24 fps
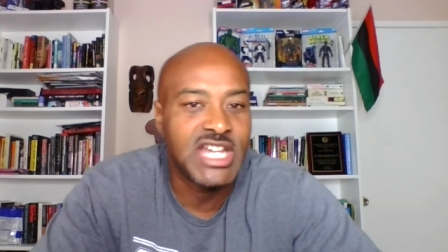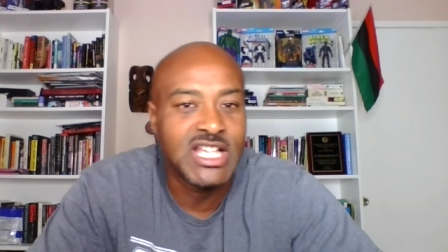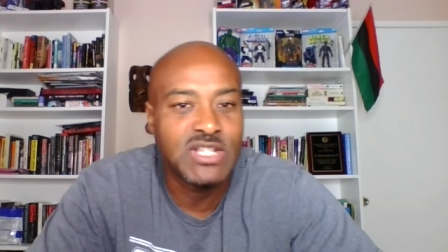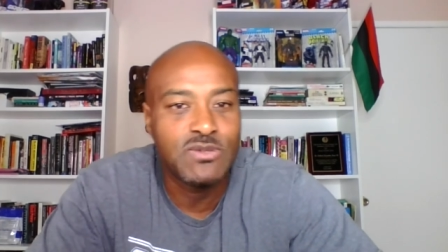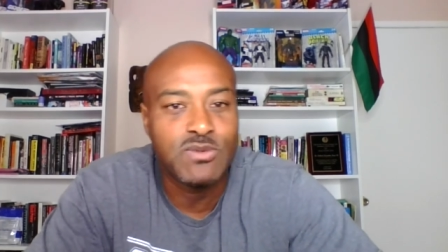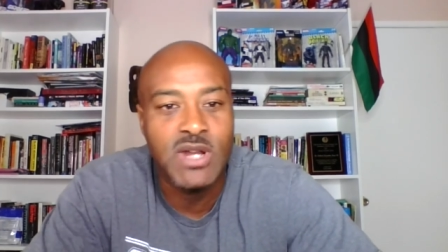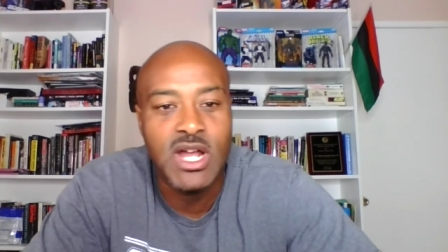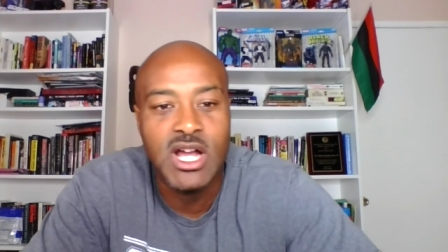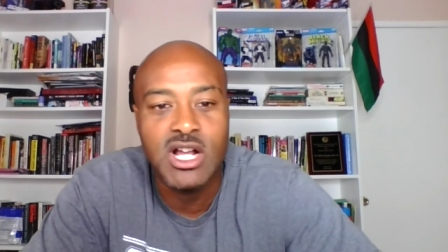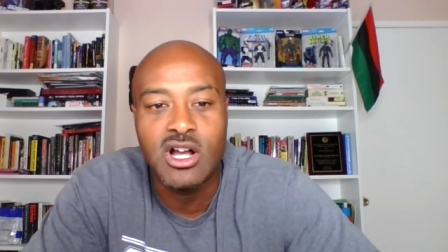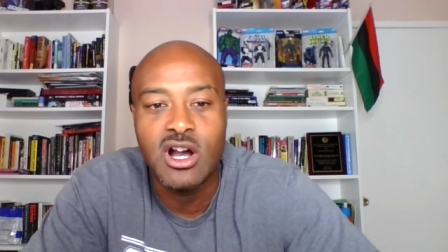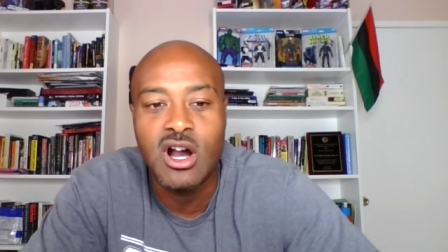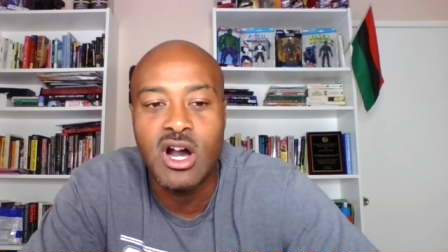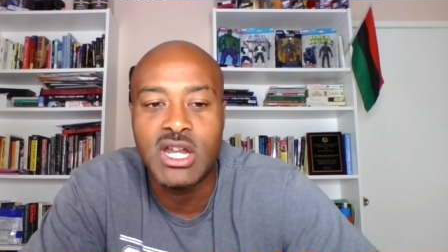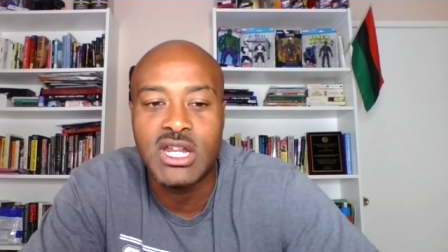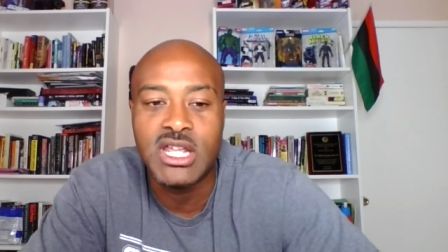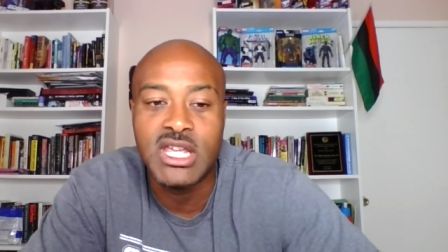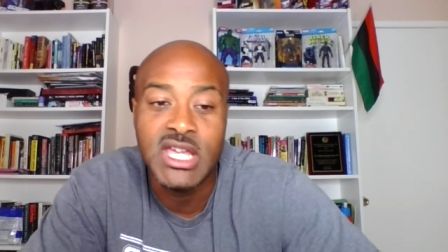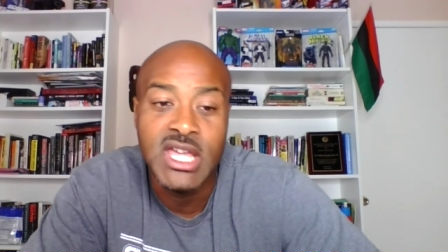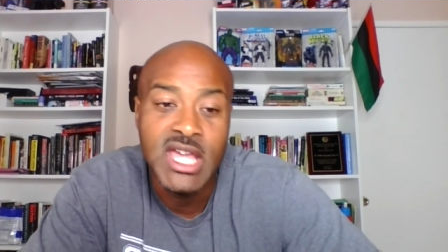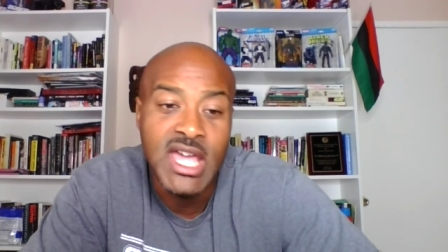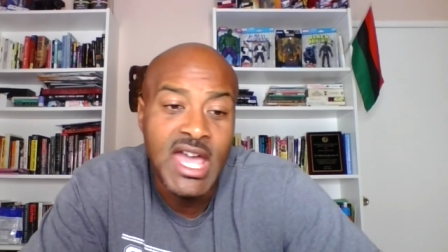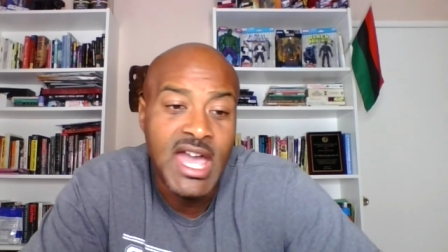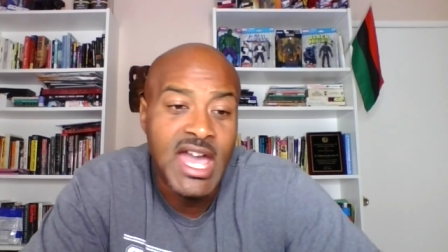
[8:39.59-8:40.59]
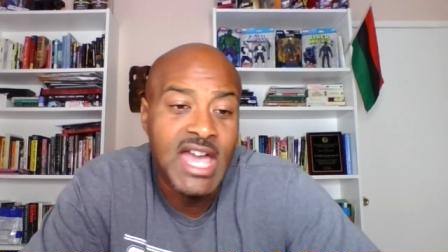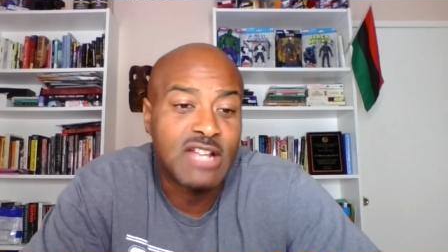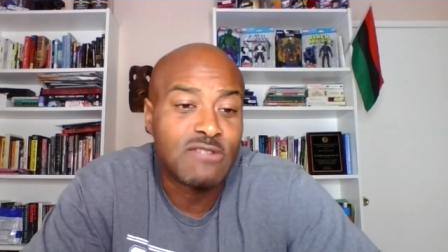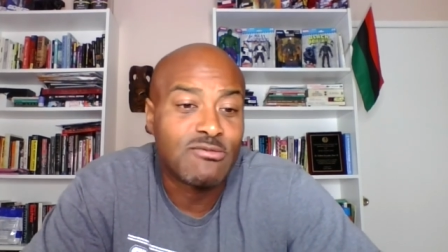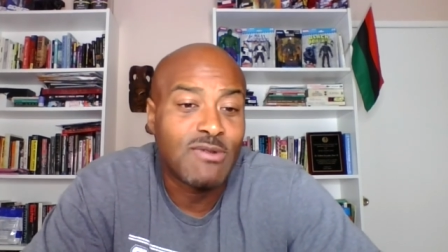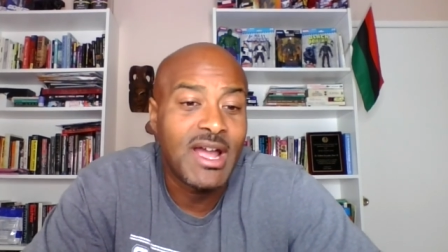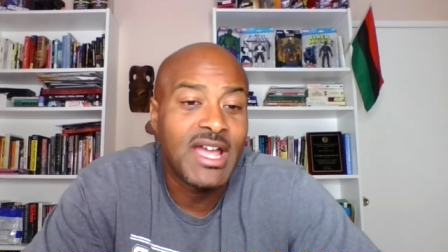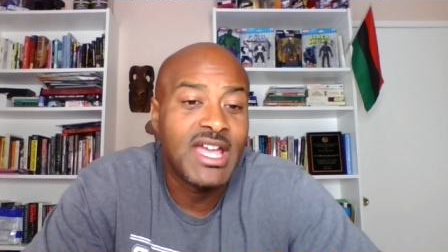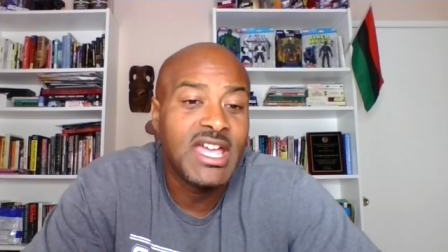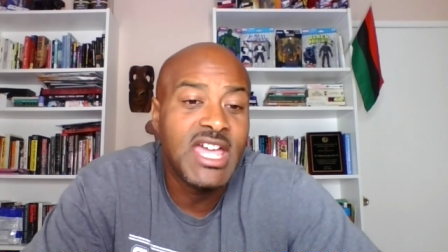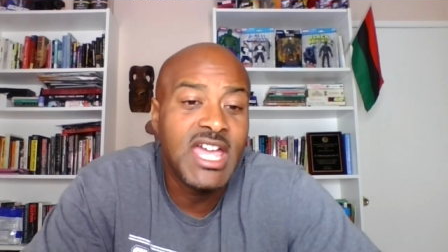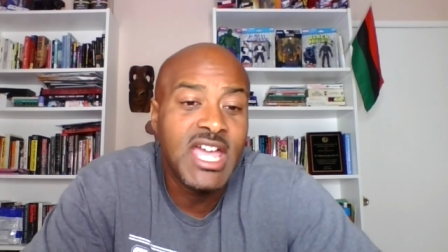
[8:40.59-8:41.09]
That's what I call it. And
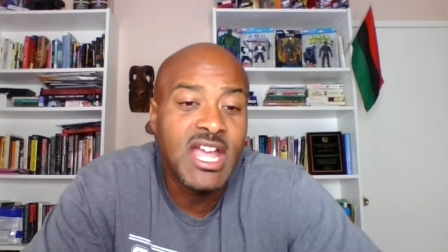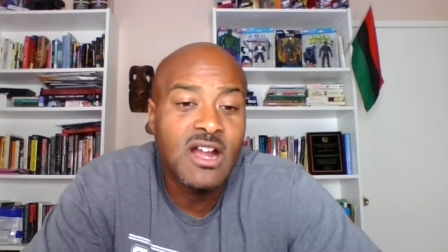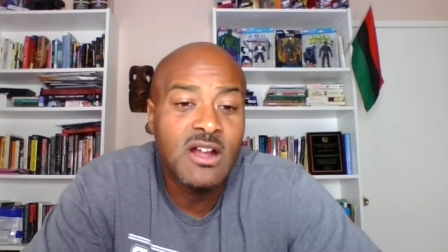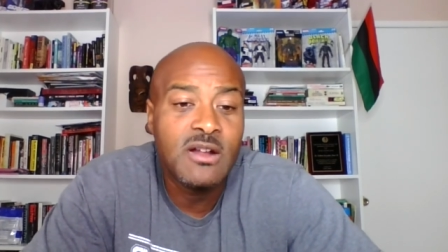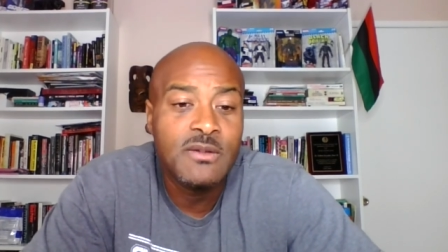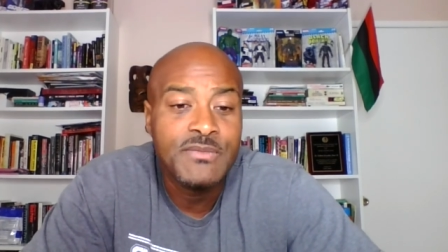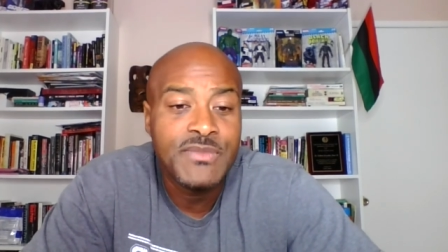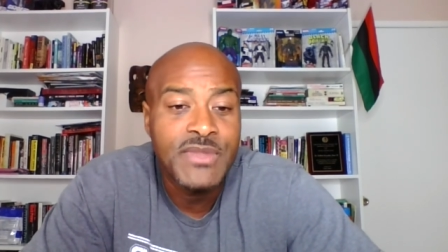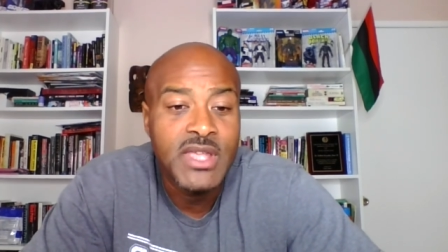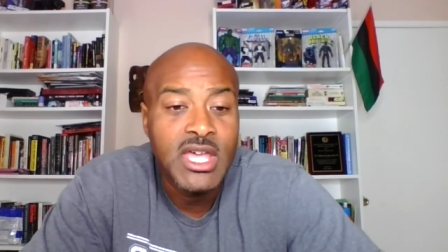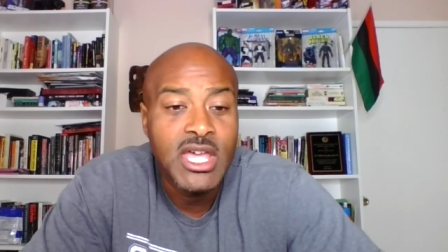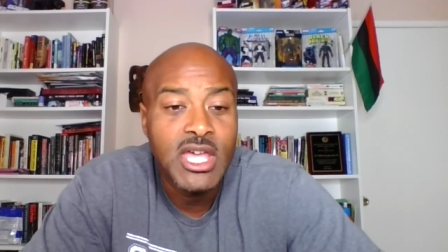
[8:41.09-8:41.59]
right here,